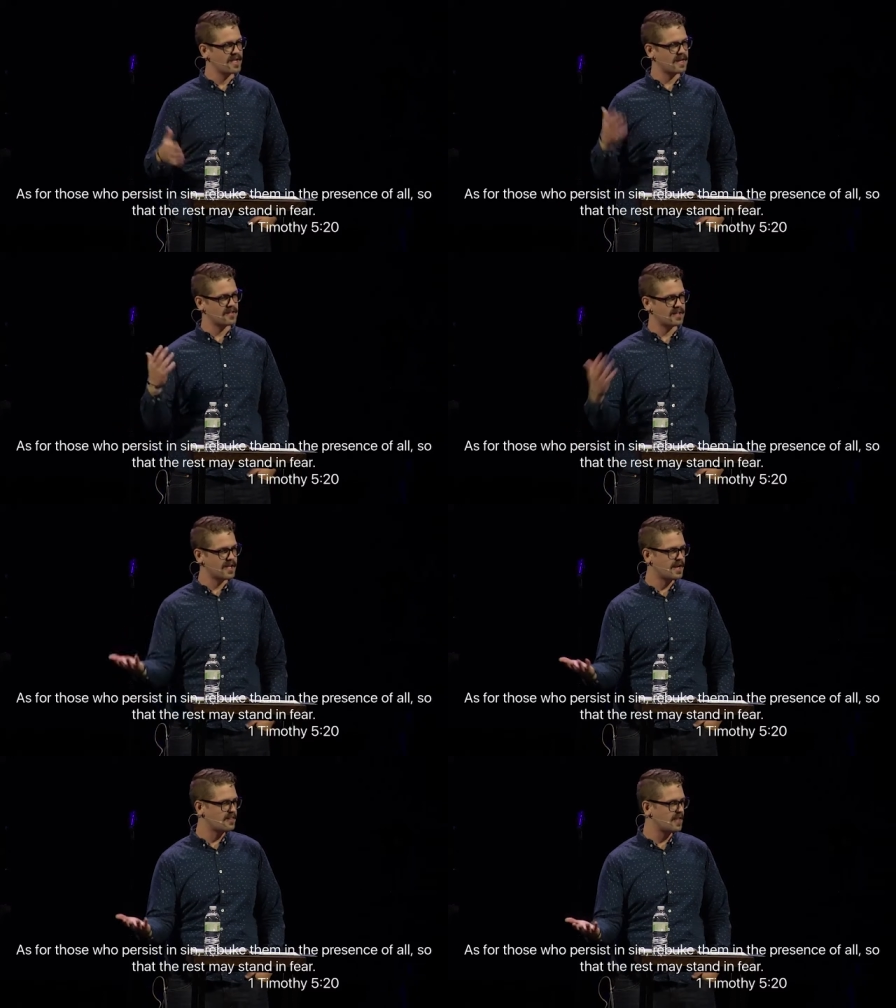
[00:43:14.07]
I'm
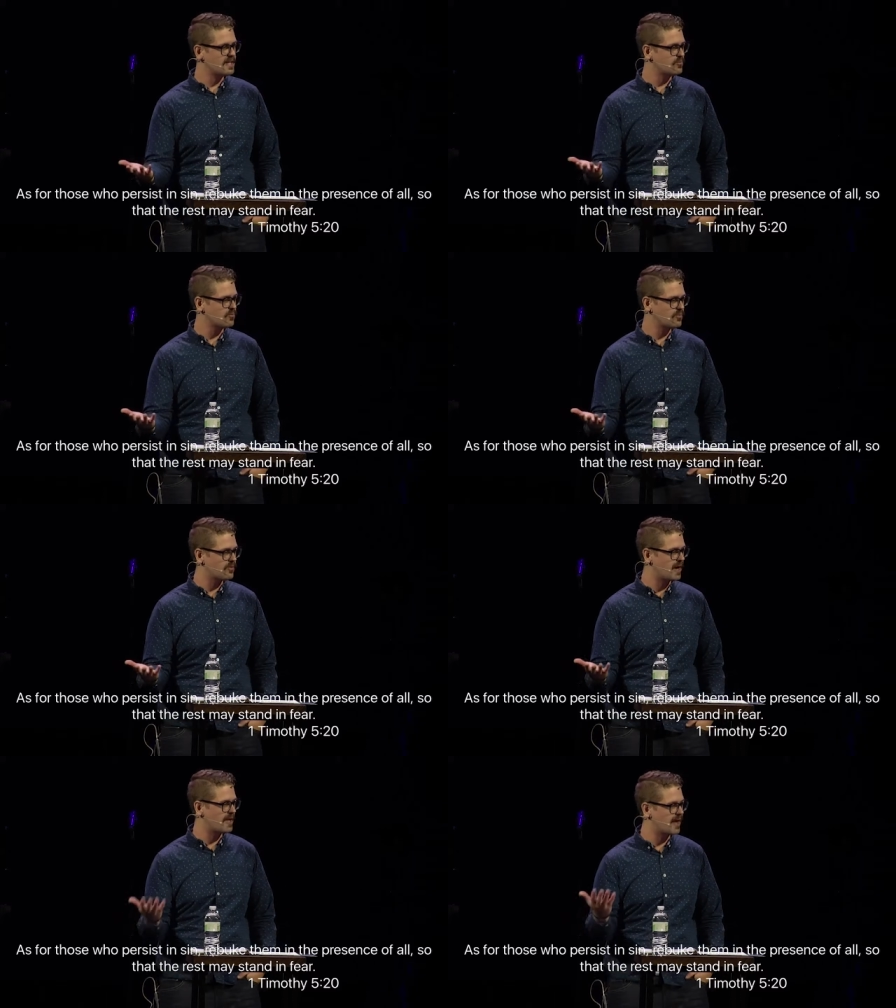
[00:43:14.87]
not
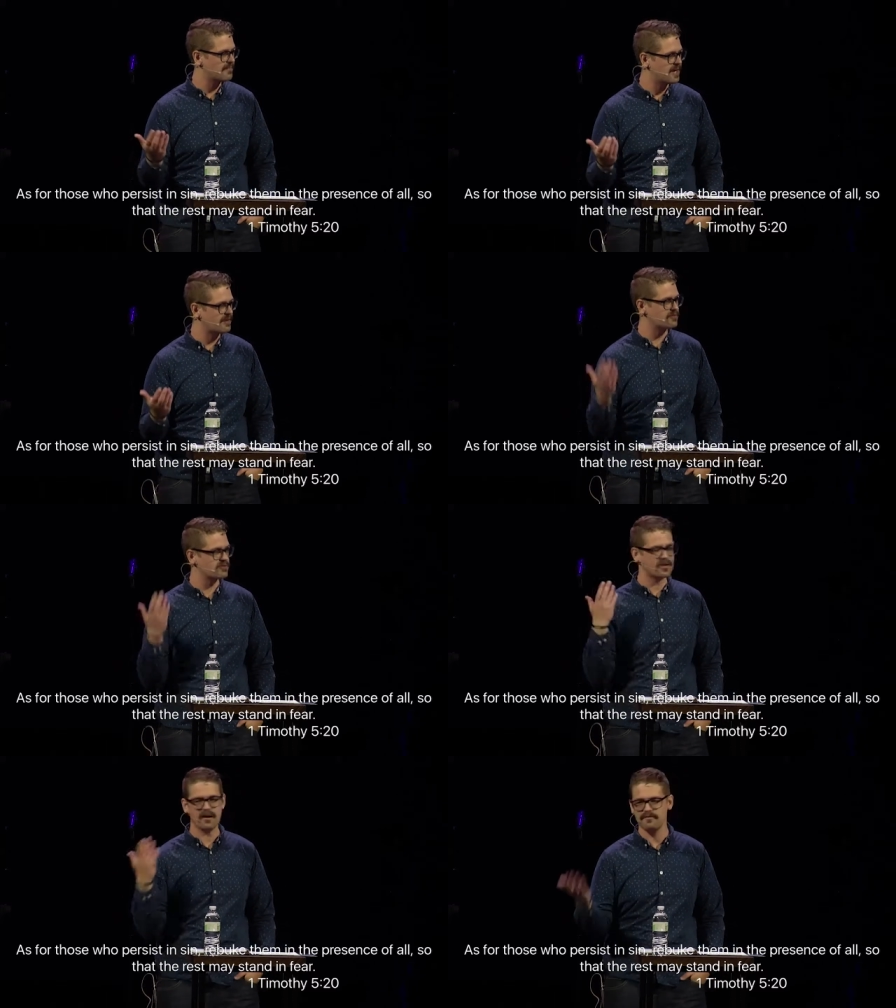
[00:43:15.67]
going
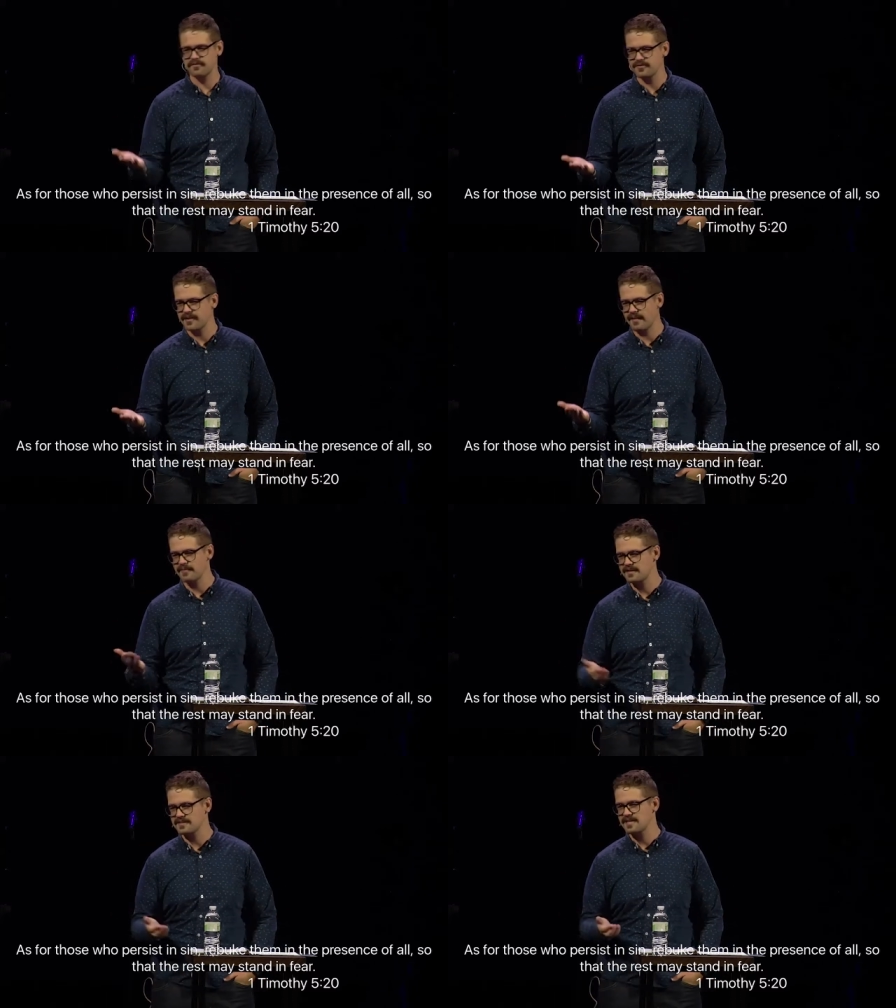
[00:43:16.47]

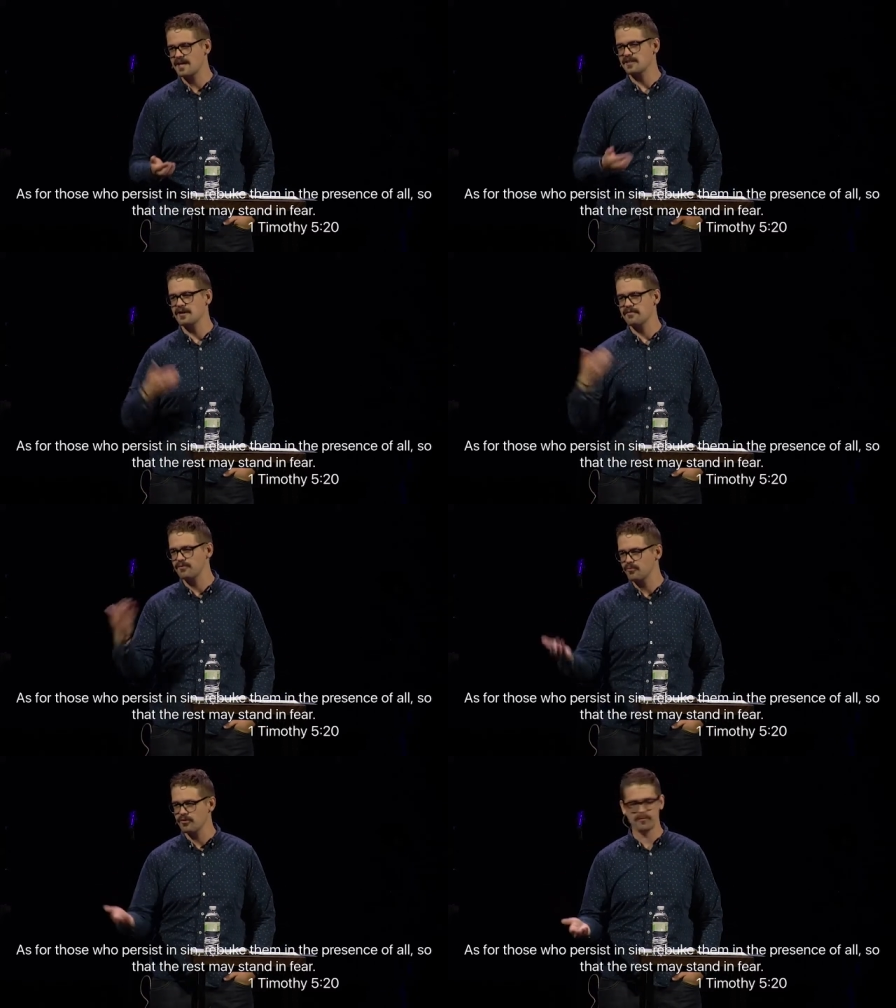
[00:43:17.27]
to say I love
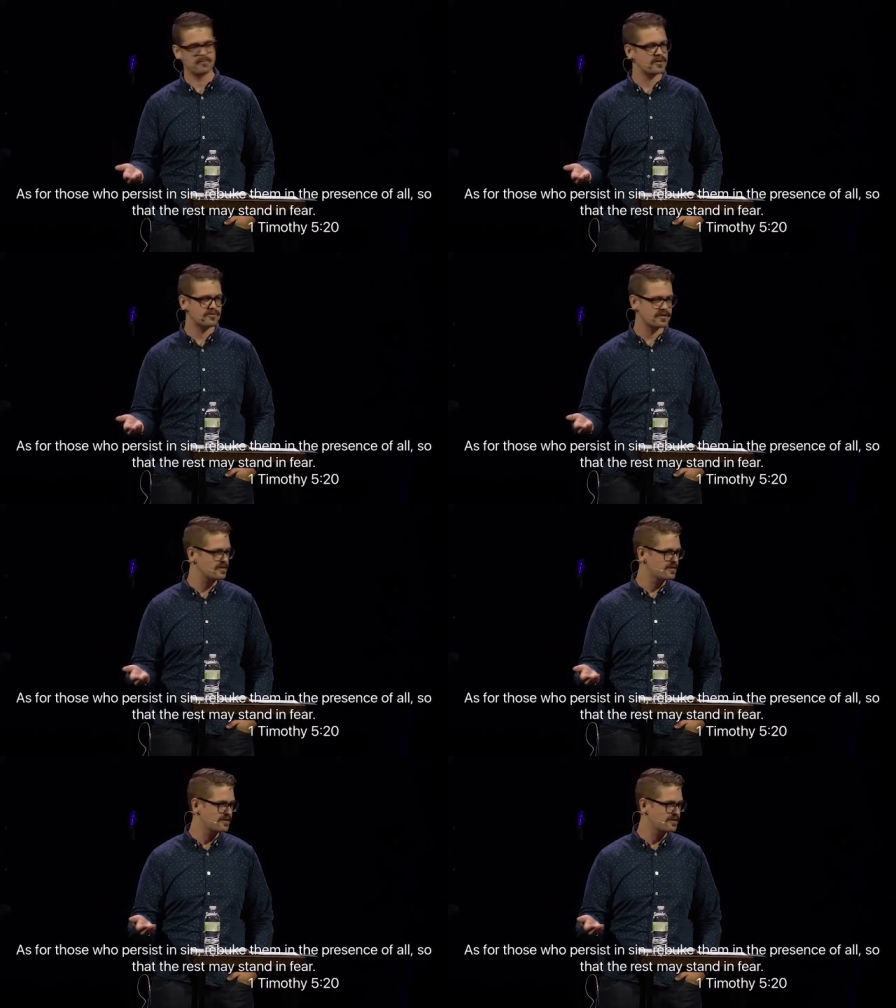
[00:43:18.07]
the word rebuke,